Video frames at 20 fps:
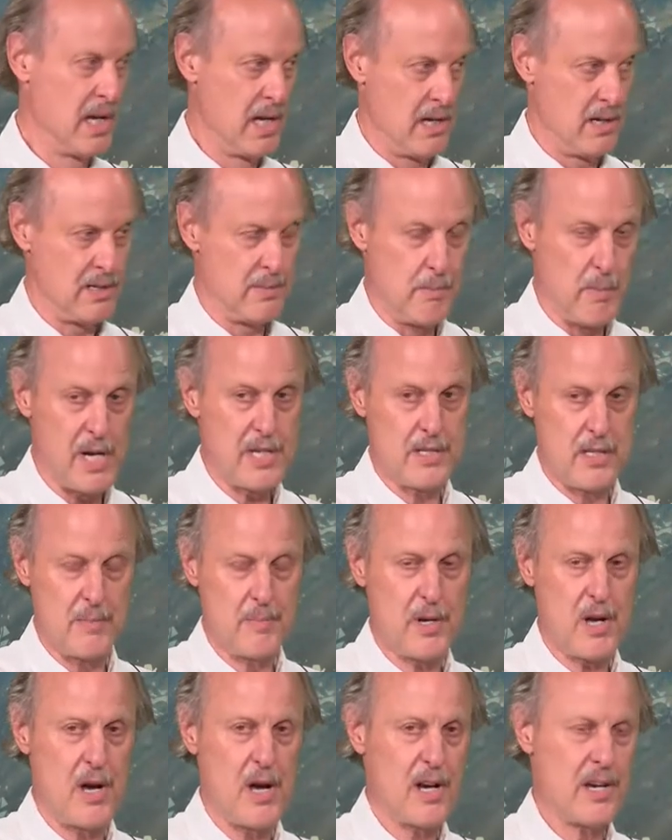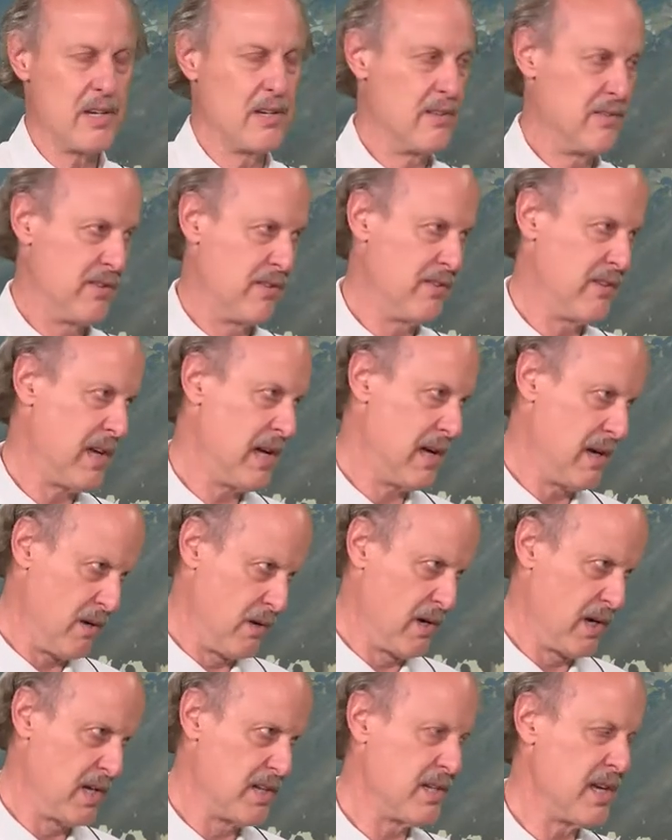There's Muslim Caucus is an
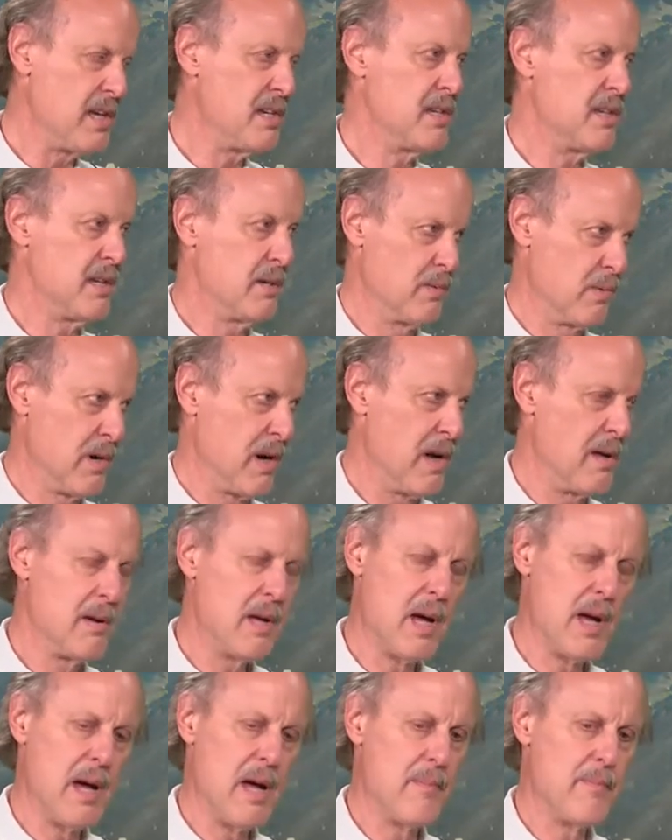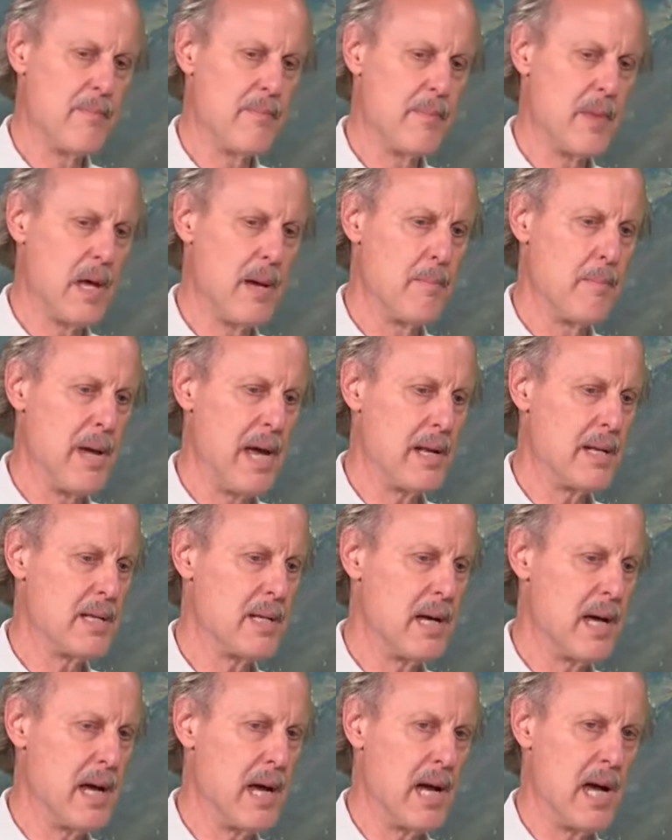organization where I met
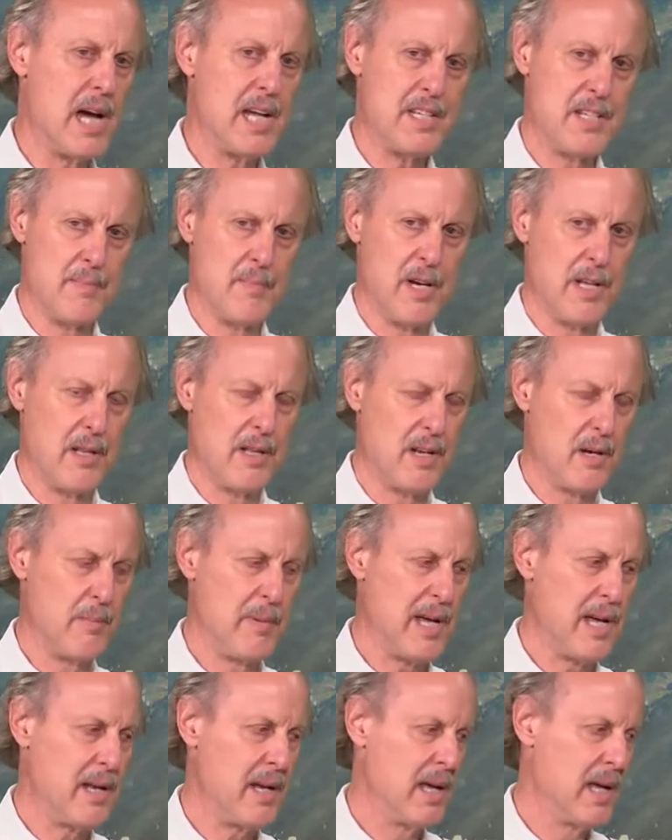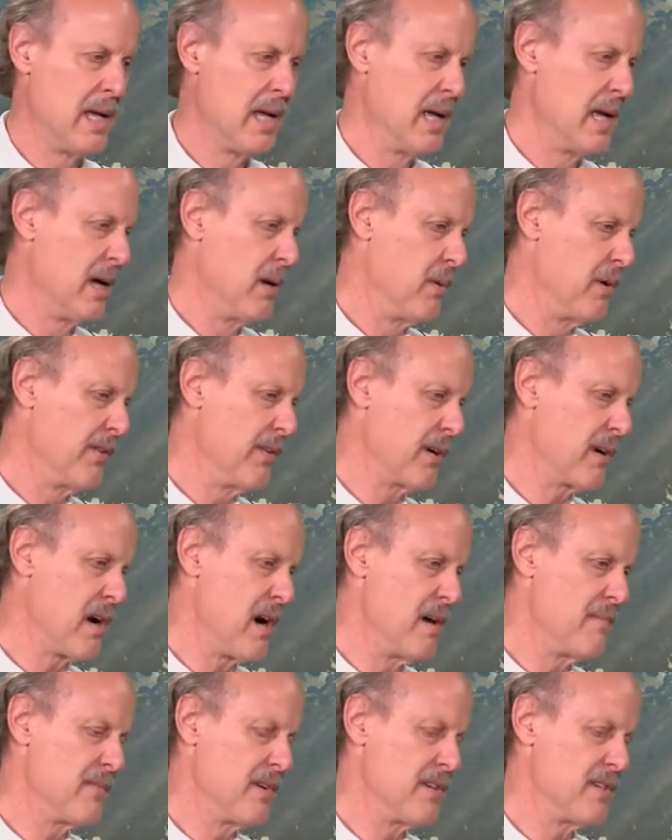Asma a little bit with a
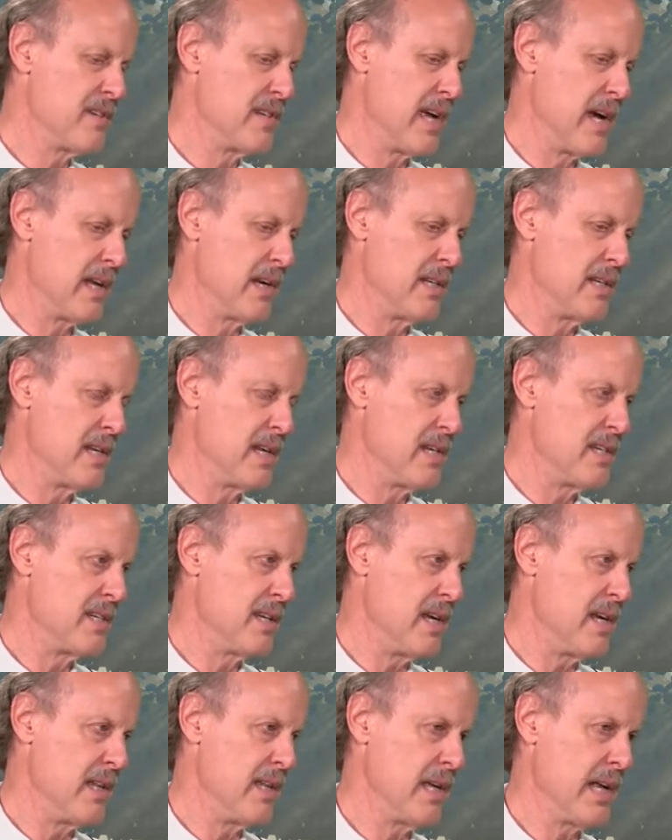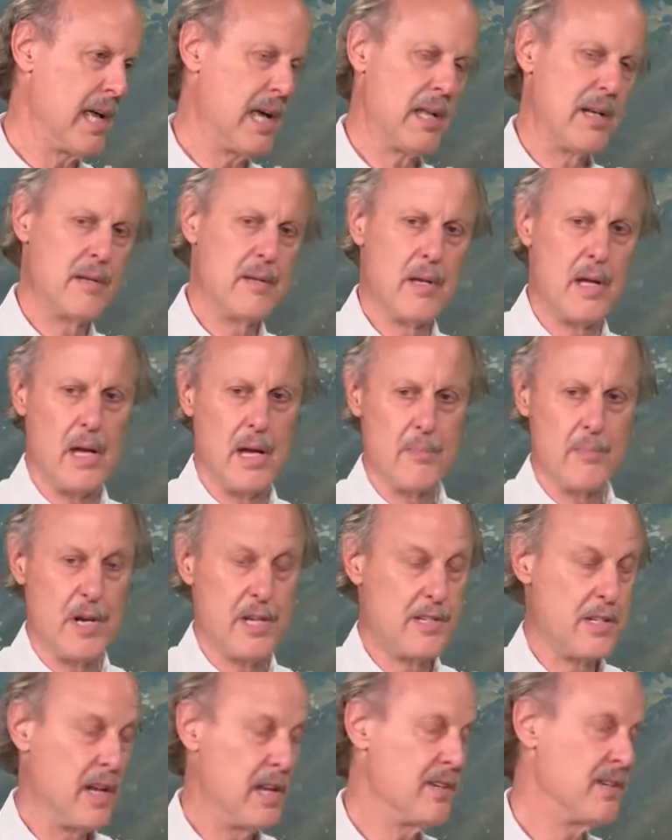conference down in D.C. that had
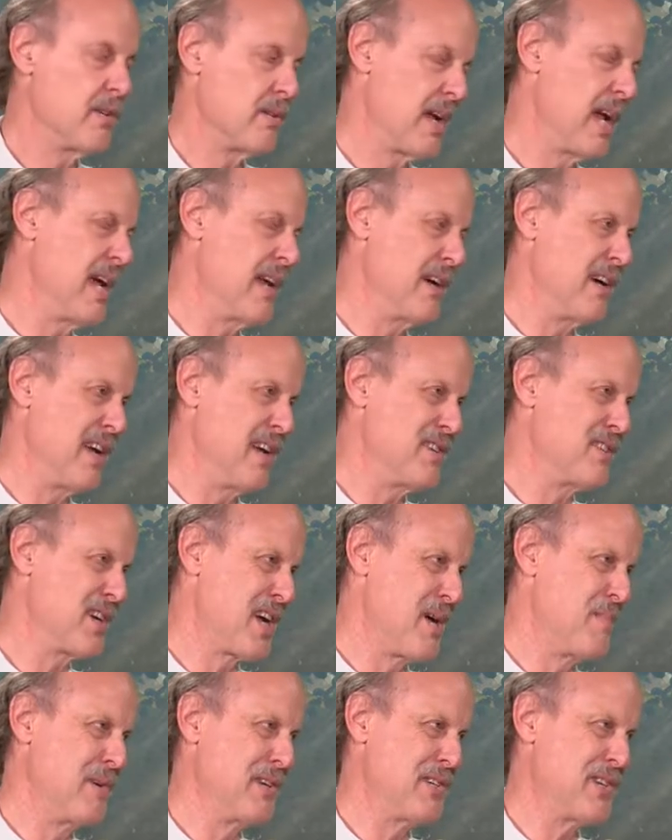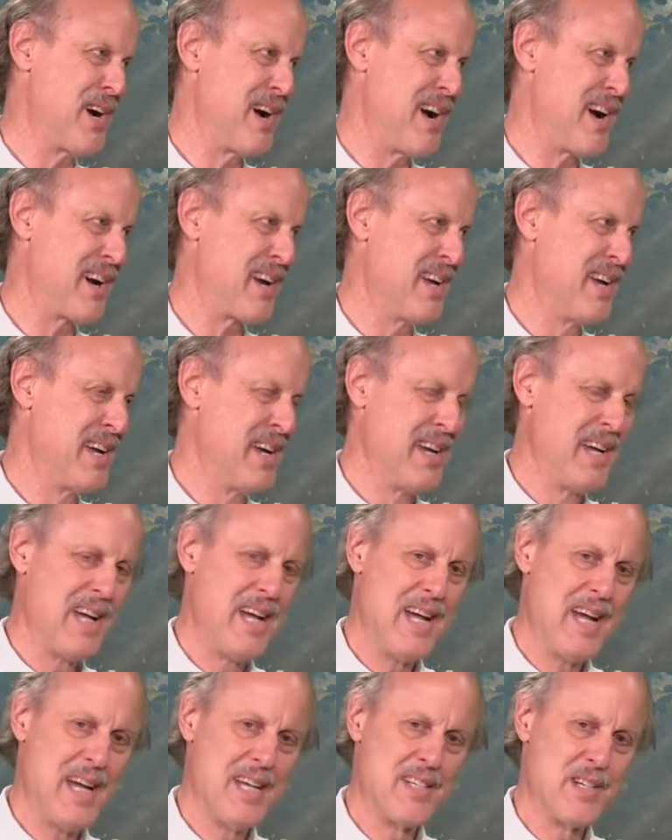presidential candidates come and talk
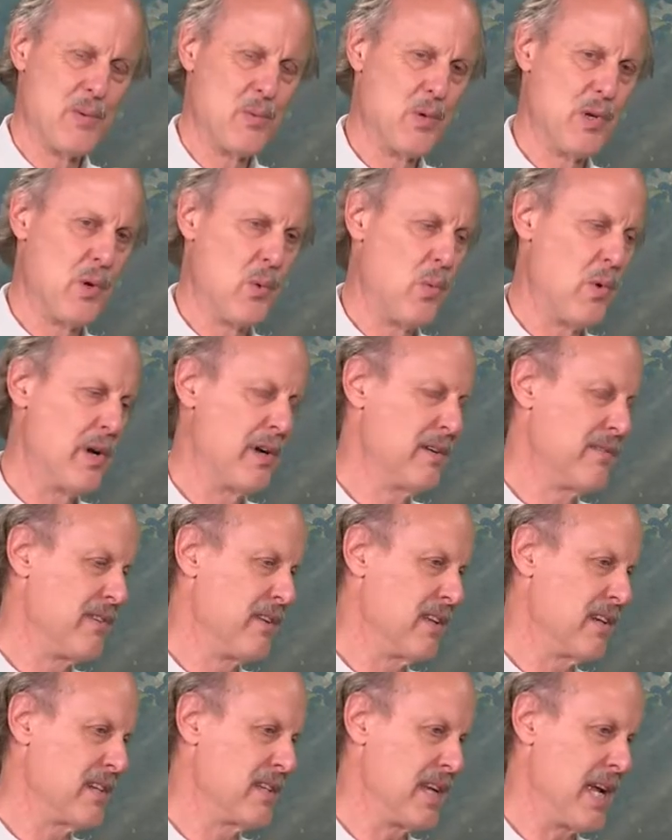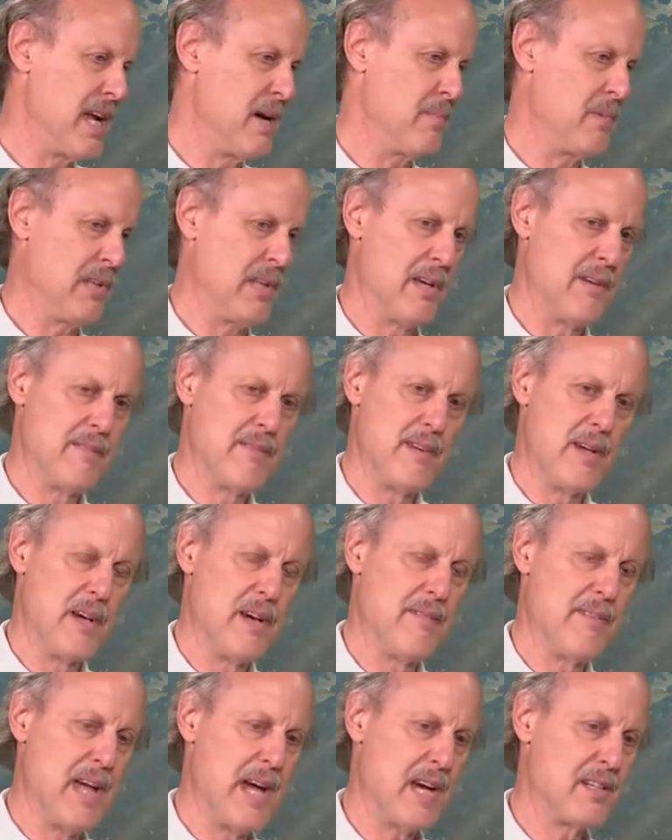as a real wonderful example of
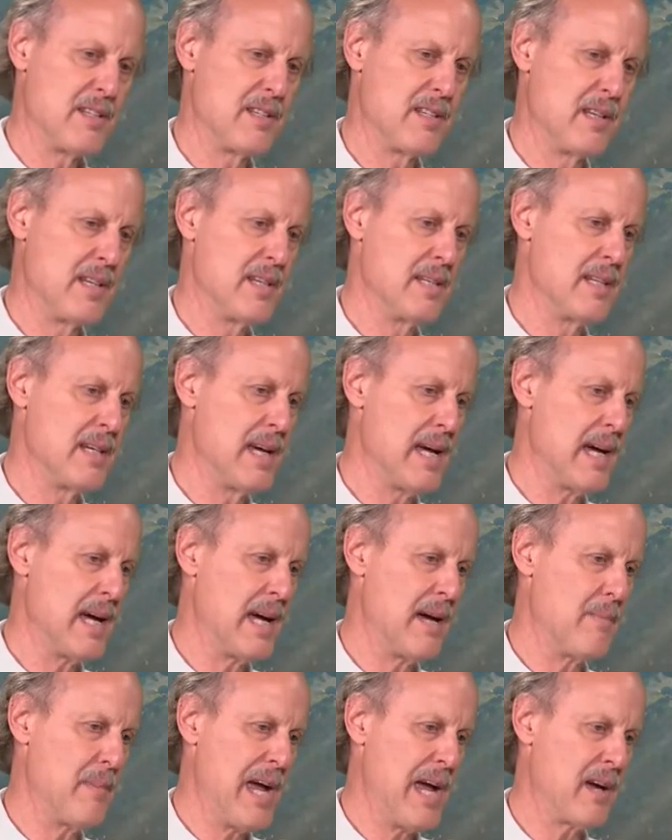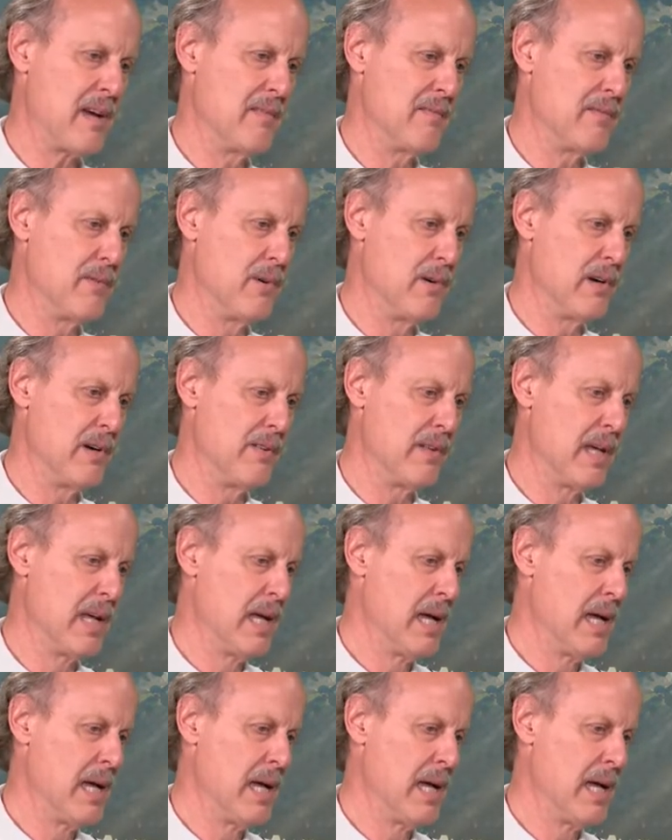excellent back and forth.